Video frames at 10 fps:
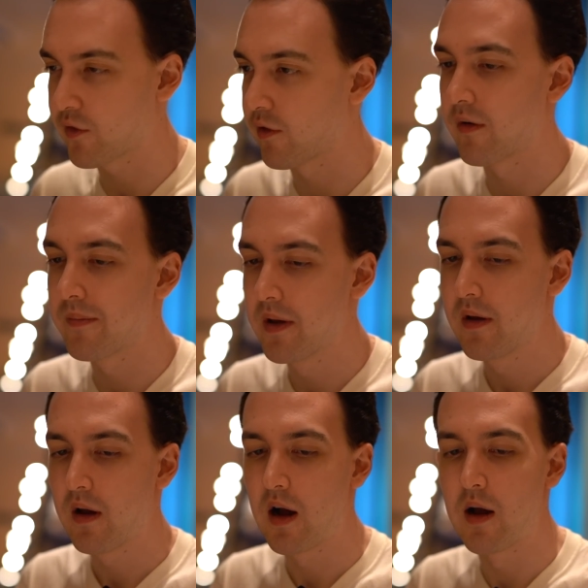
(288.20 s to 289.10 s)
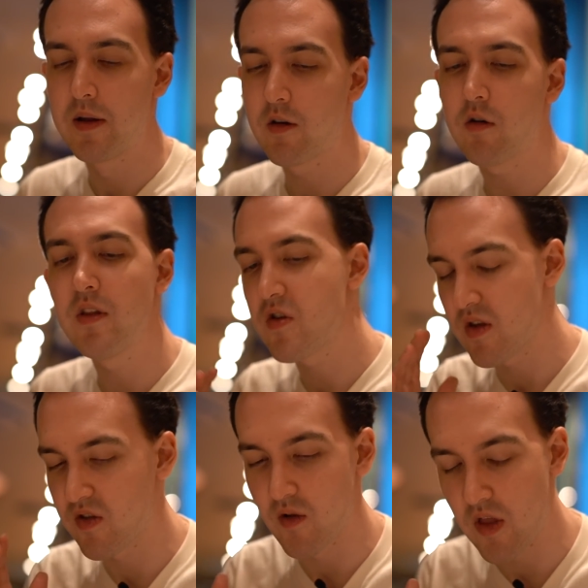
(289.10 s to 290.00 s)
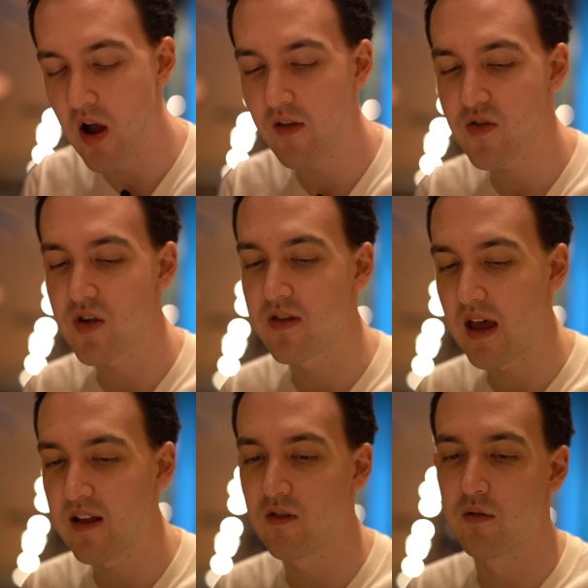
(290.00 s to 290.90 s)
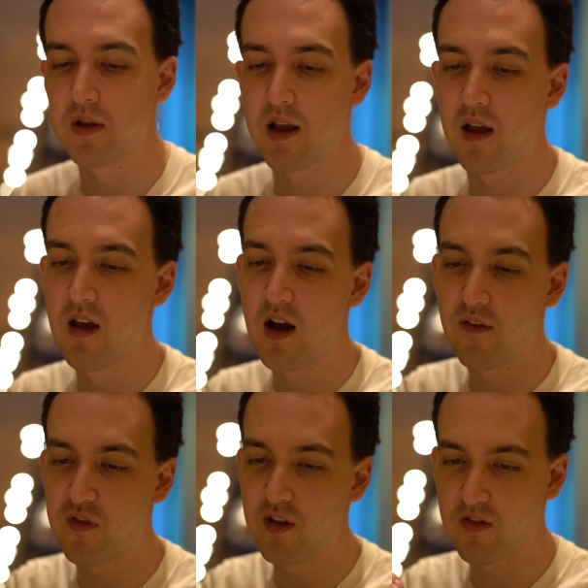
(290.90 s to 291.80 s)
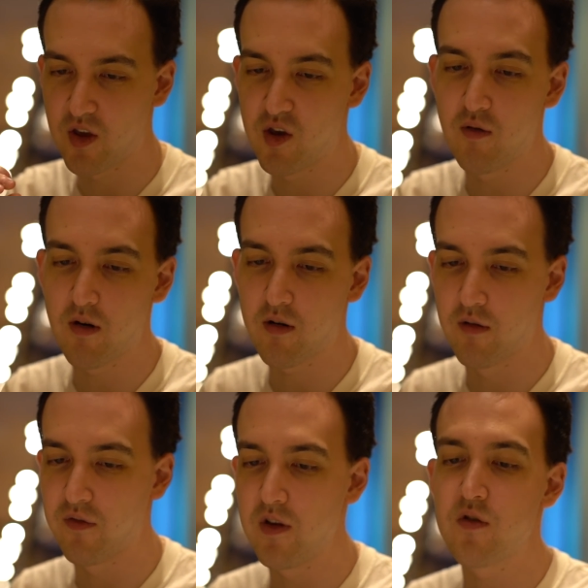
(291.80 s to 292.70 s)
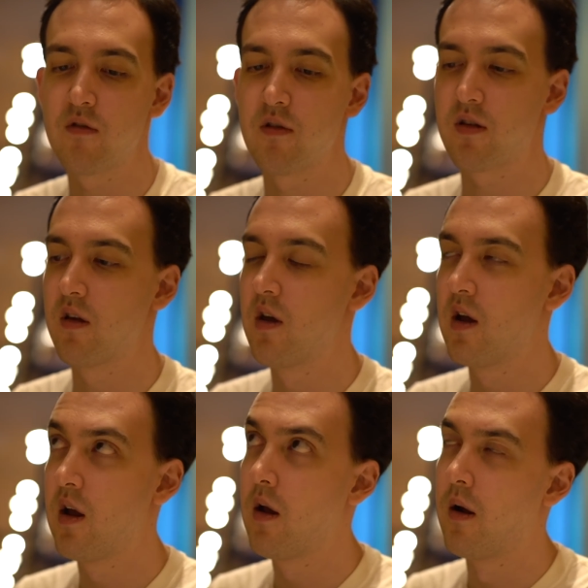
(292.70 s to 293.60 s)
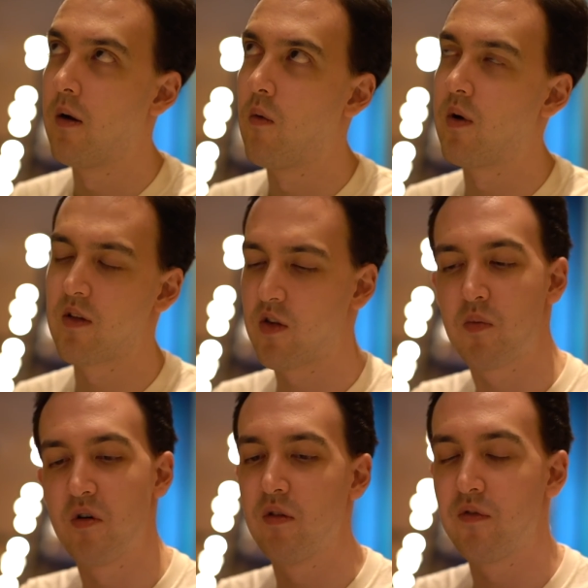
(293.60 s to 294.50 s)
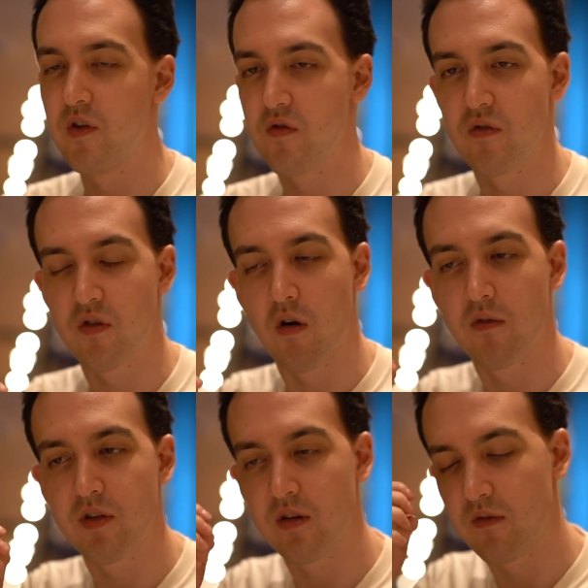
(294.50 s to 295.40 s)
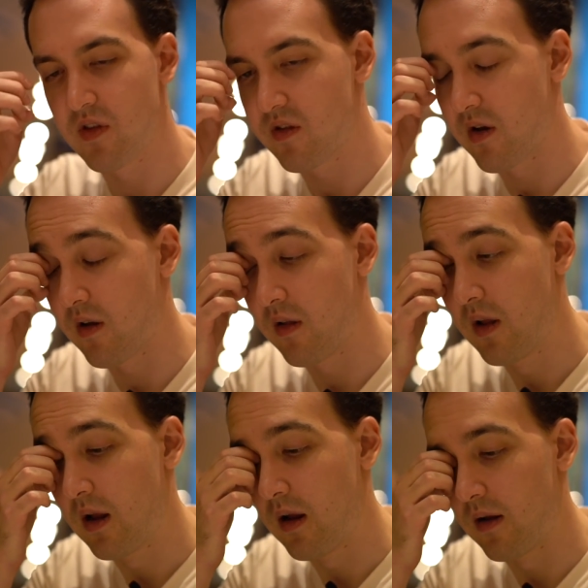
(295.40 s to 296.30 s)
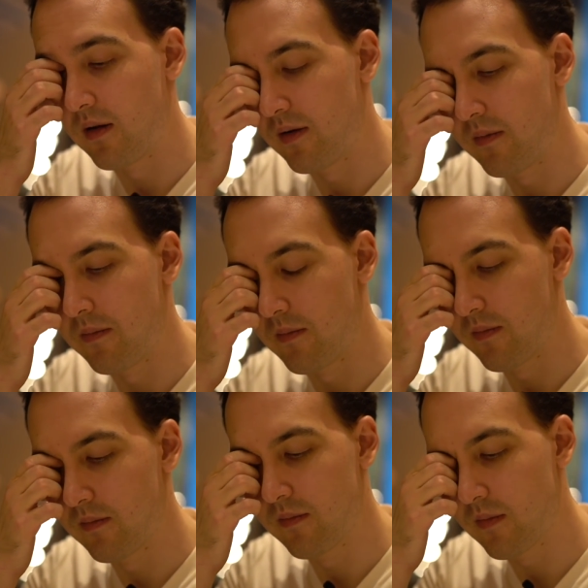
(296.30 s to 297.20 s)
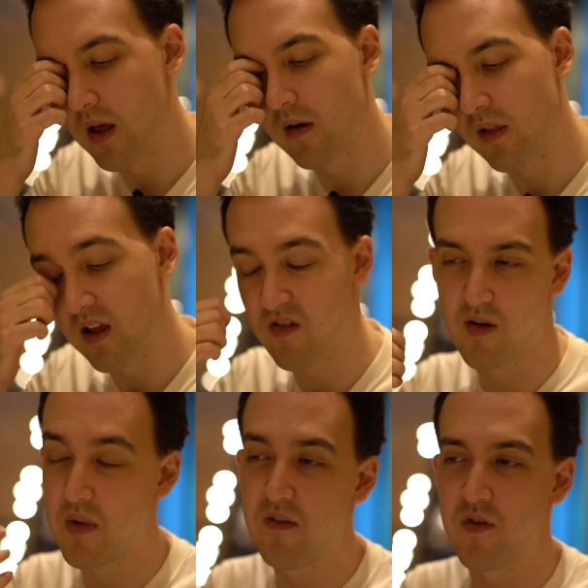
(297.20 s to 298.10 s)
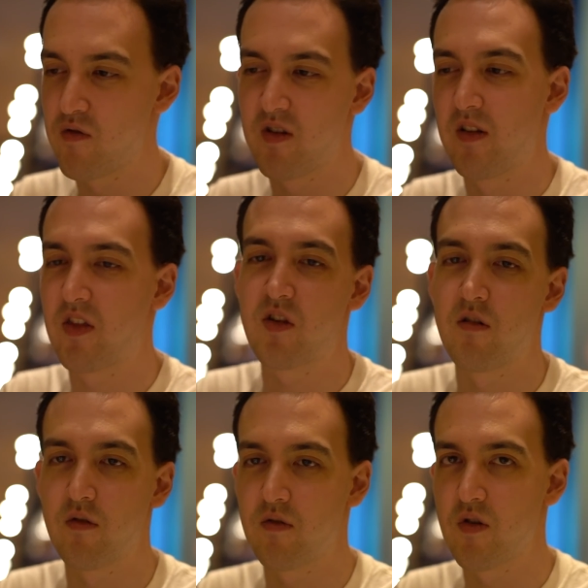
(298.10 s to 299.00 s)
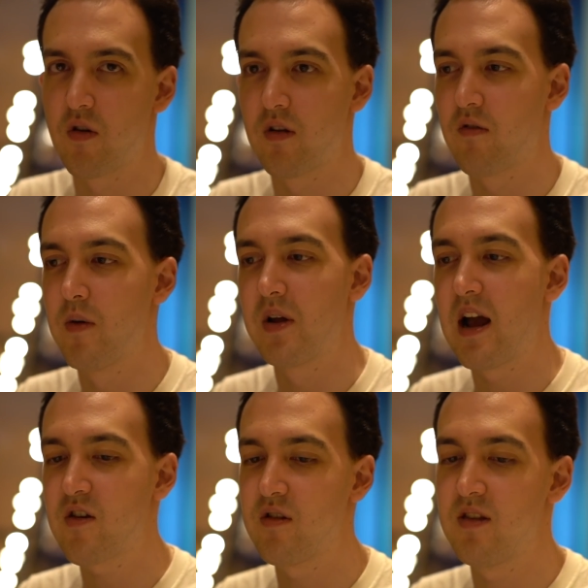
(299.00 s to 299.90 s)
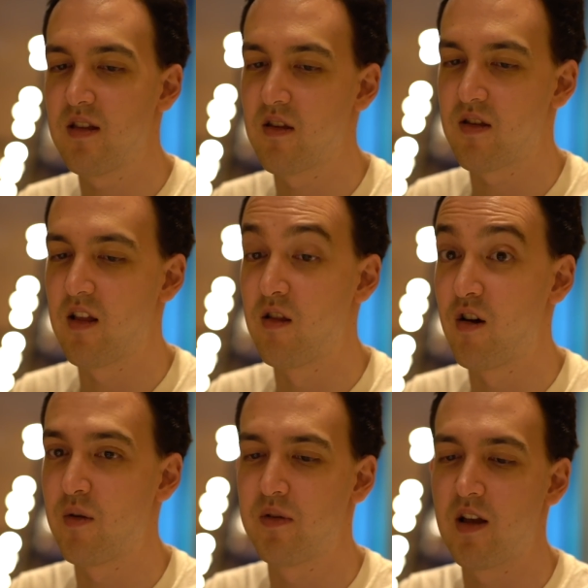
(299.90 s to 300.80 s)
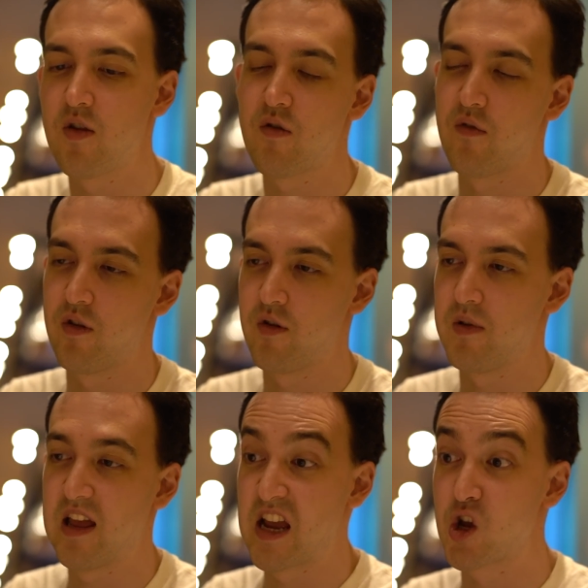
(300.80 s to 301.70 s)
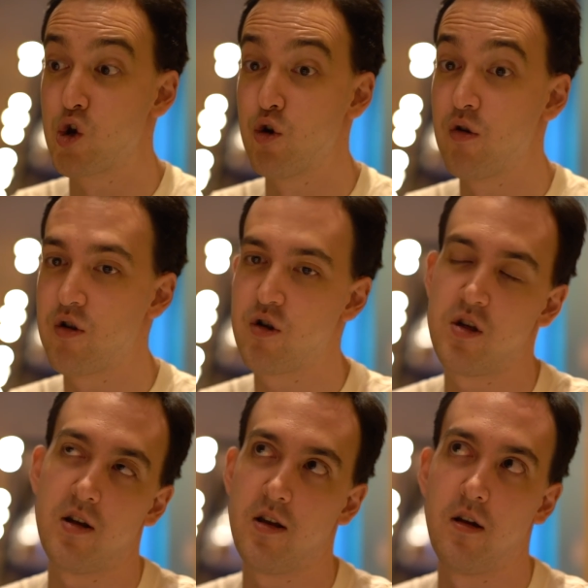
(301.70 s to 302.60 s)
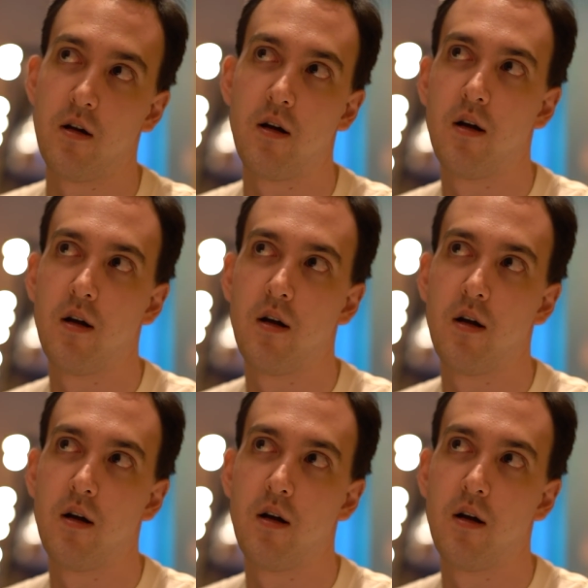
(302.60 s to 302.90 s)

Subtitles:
For sure. And not just that, though, but like, I feel like the QR code feature is one of the smaller features, obviously, of the style. I don't, like, it's not a main feature. It's not like the songs for the charts, right? But I actually think there's a lot of potential for there to be like a good shit here.